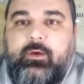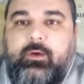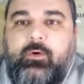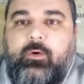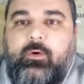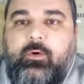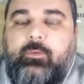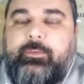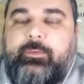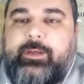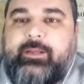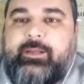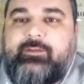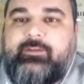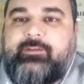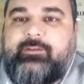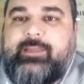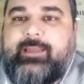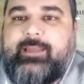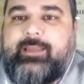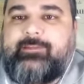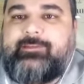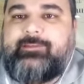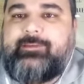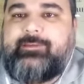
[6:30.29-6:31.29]
companies
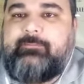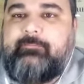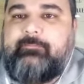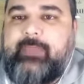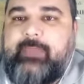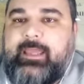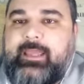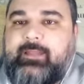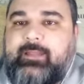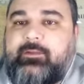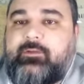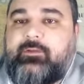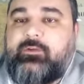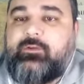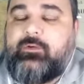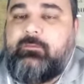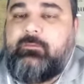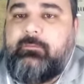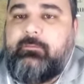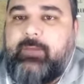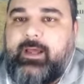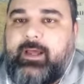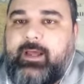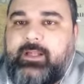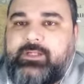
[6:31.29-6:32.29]
that demand too
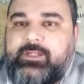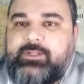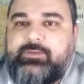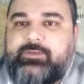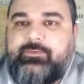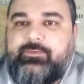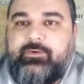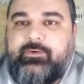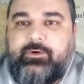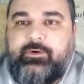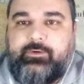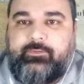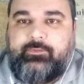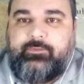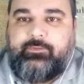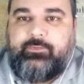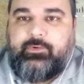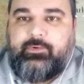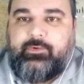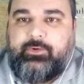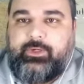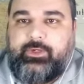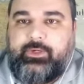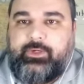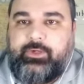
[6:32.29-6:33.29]
much
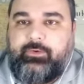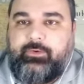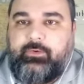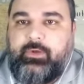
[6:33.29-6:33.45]
from you,